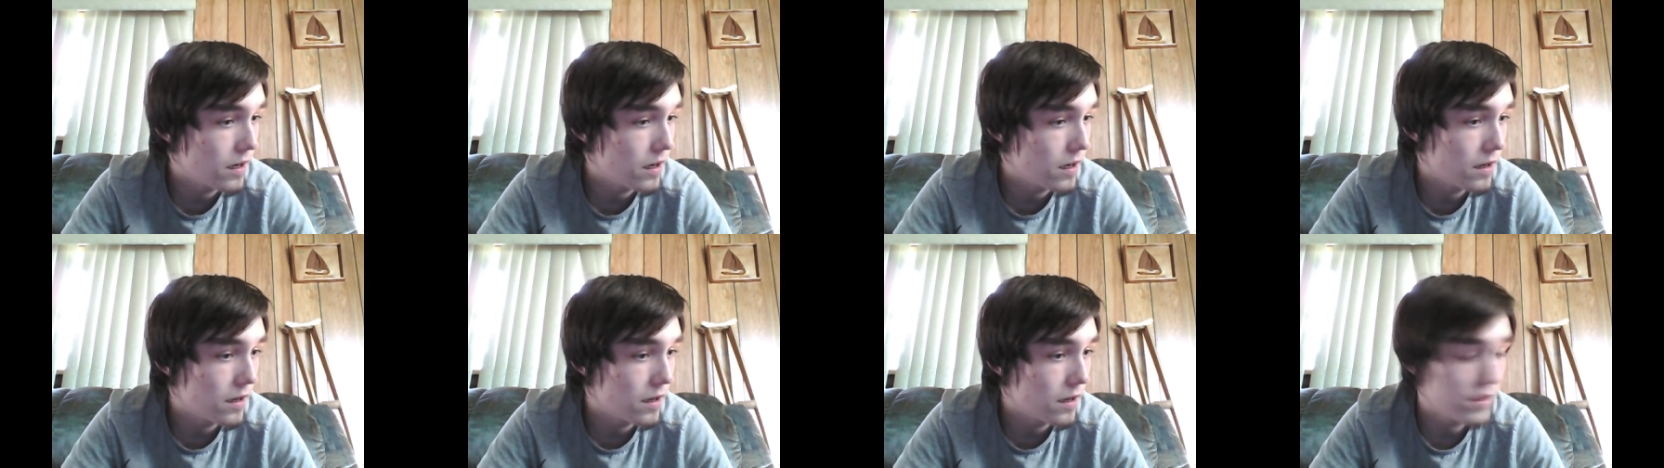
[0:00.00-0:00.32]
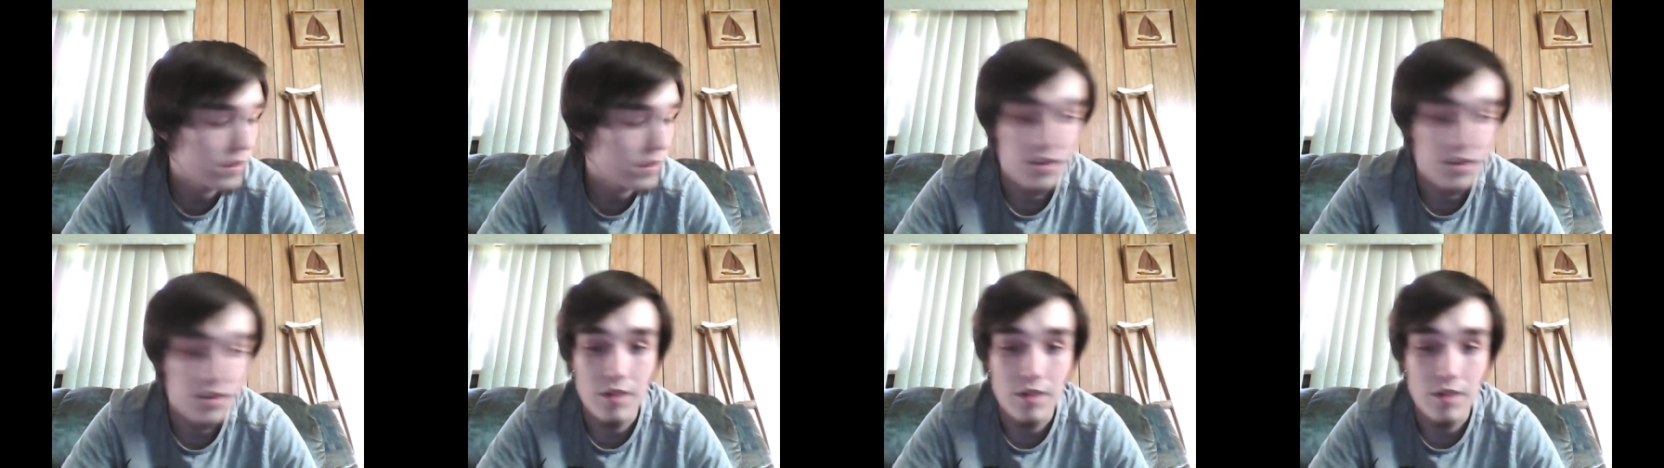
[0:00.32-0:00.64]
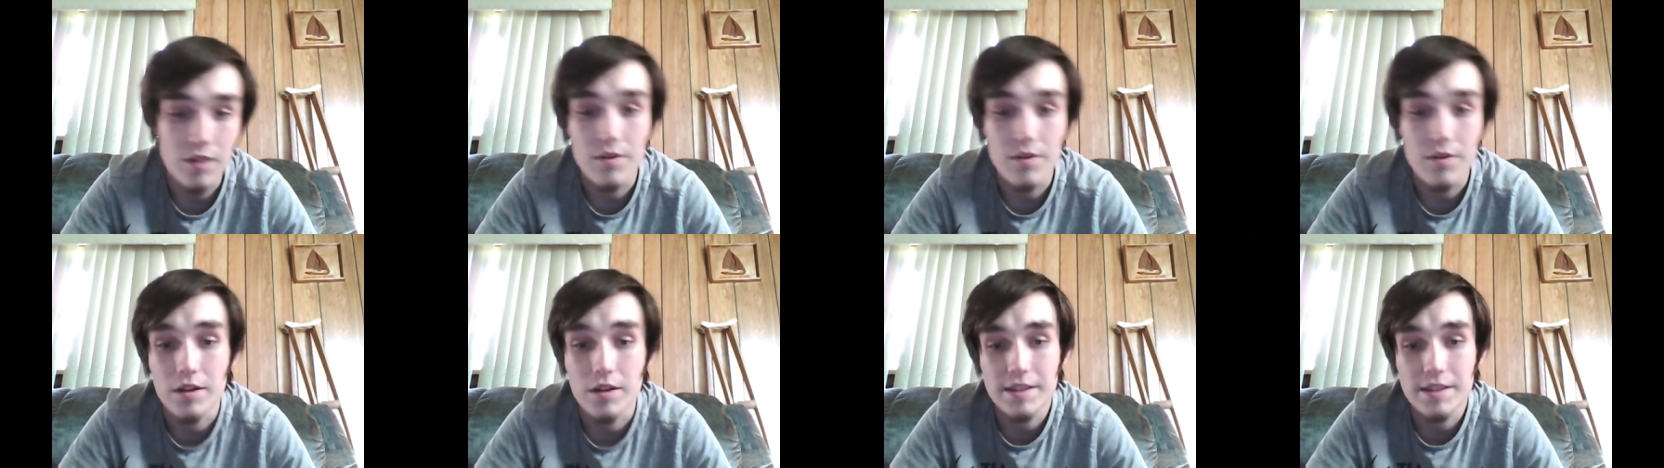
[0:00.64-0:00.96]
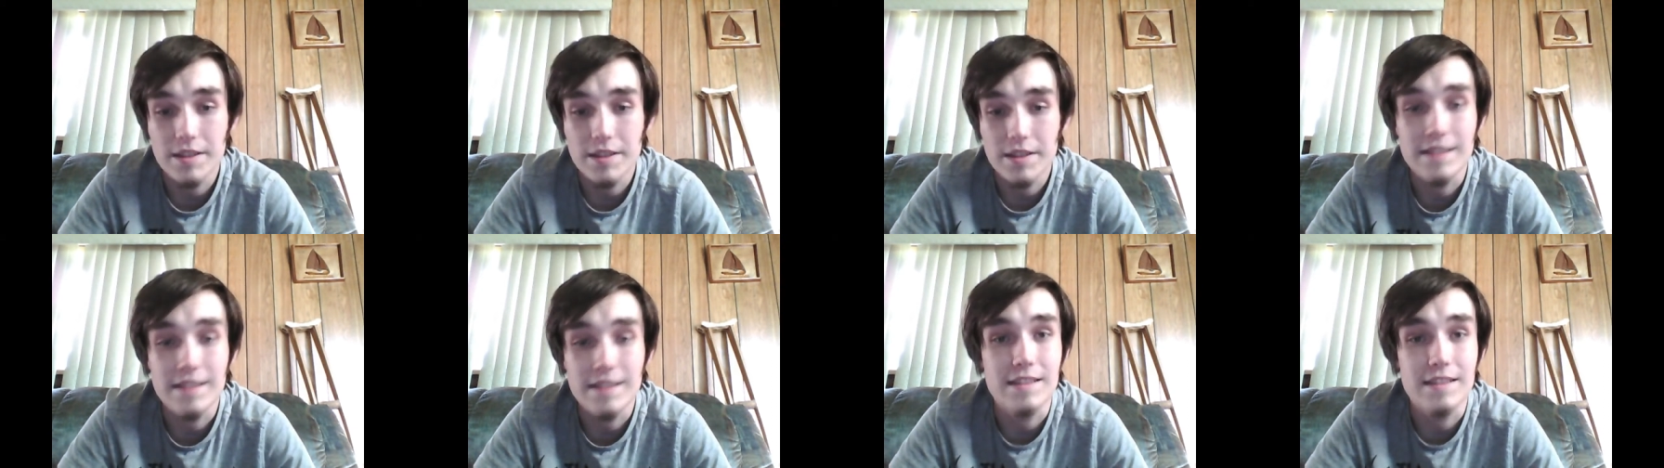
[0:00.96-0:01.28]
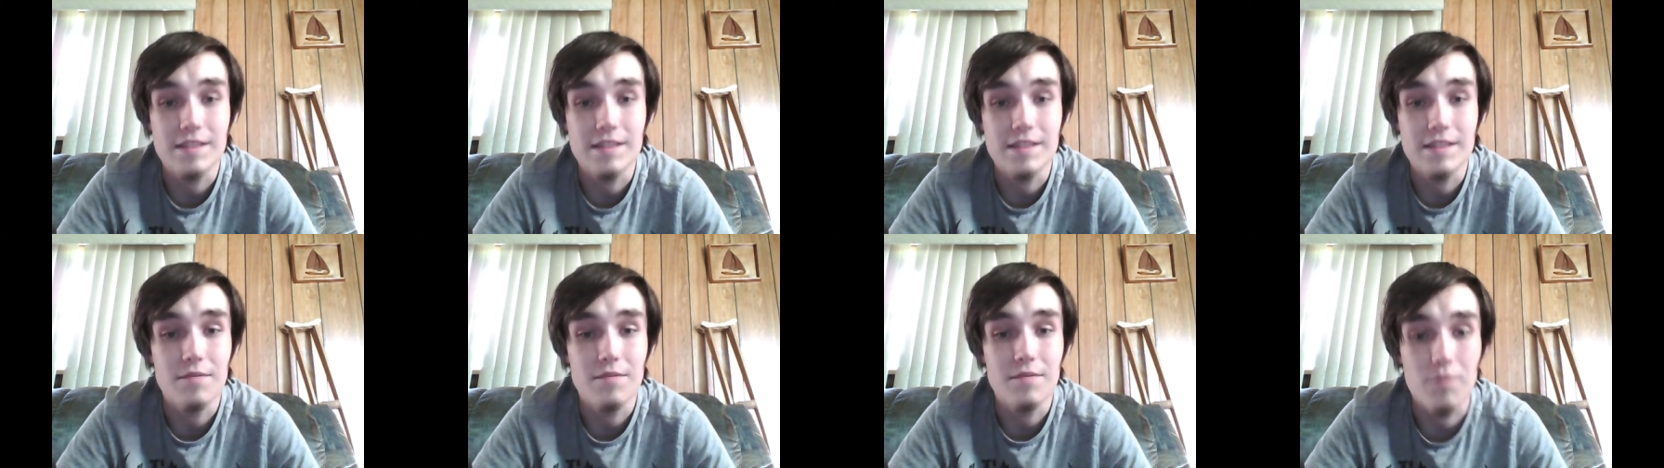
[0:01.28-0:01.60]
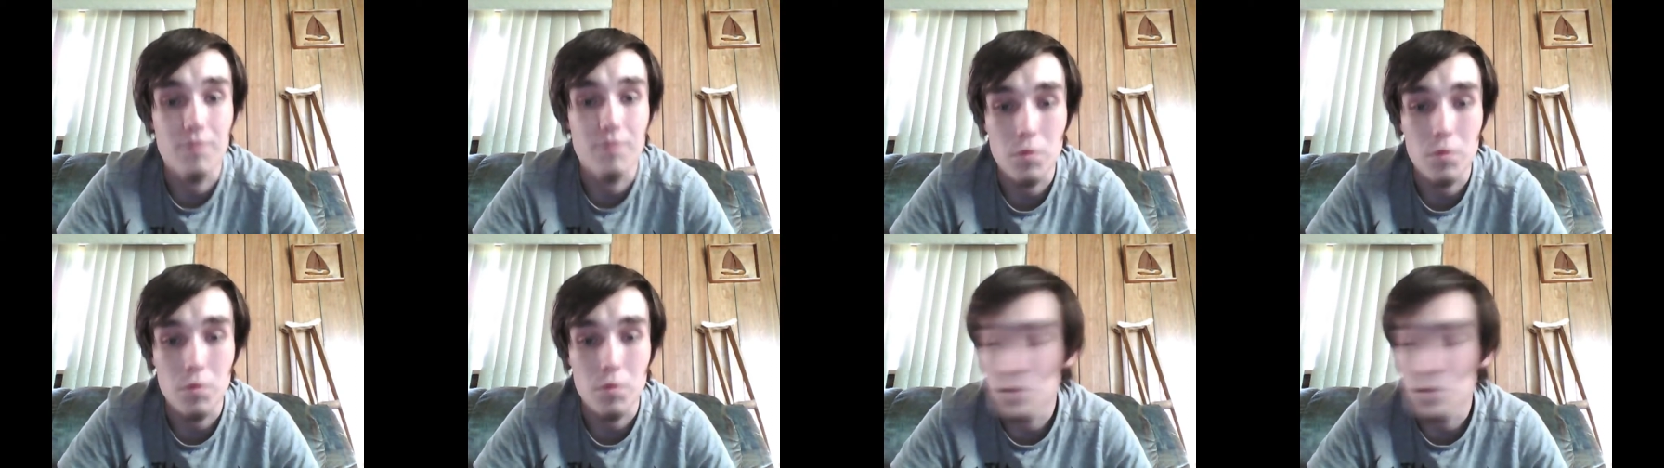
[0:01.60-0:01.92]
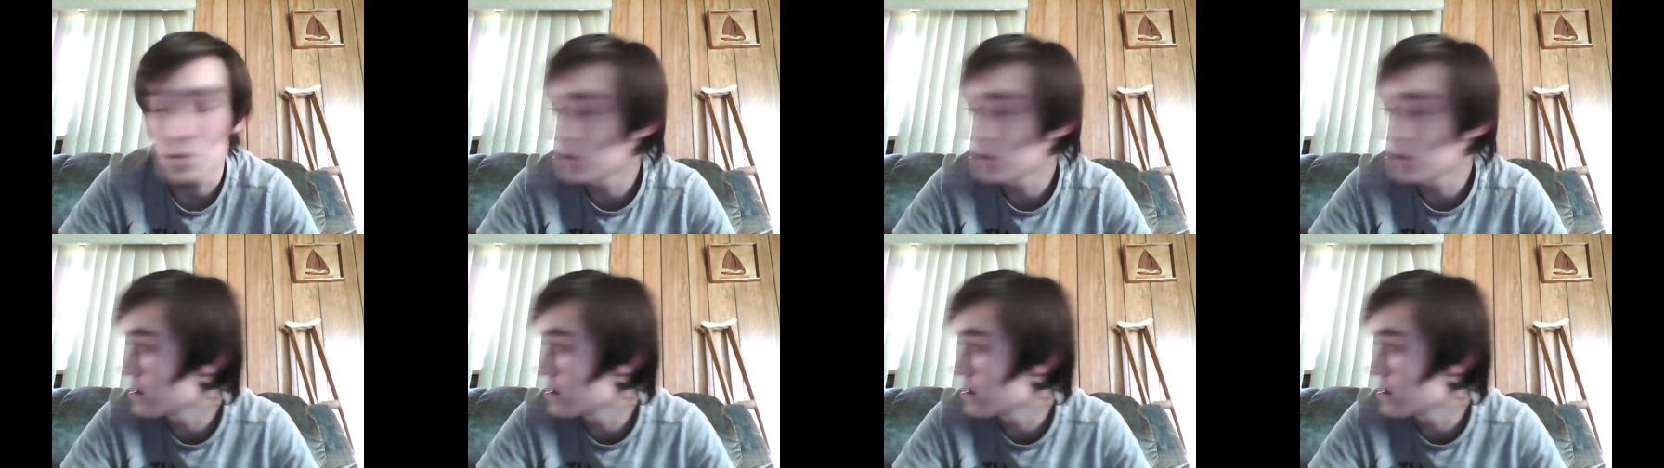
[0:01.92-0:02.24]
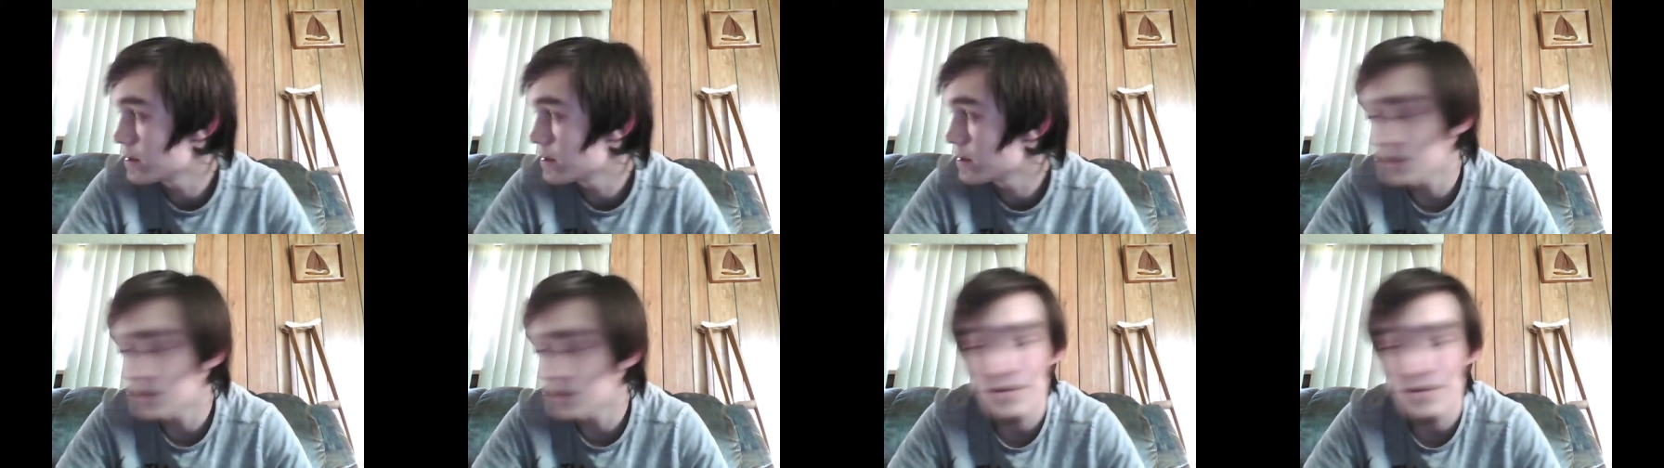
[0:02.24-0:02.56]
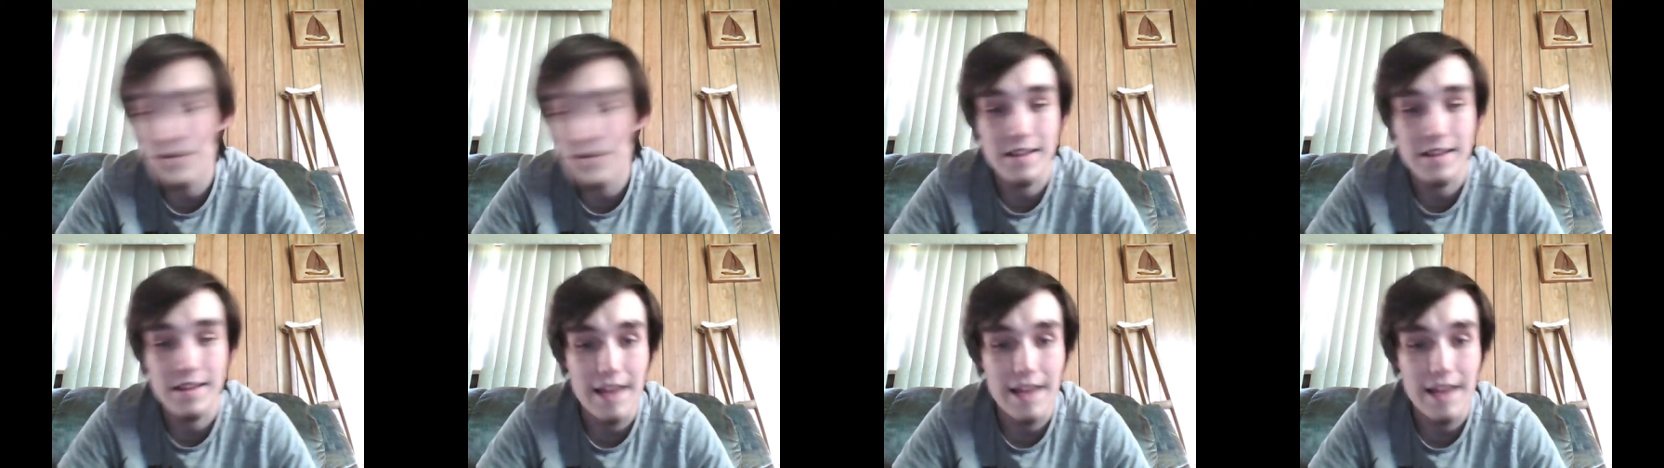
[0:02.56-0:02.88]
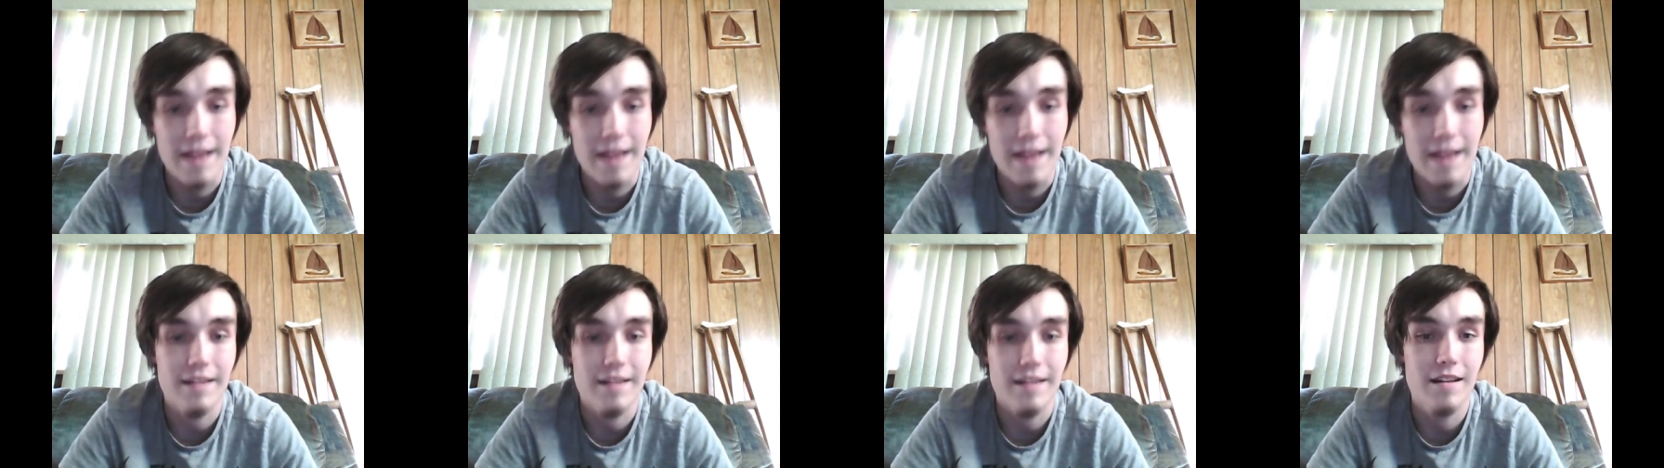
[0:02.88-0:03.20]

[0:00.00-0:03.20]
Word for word: Star Fox N64, stuff like that.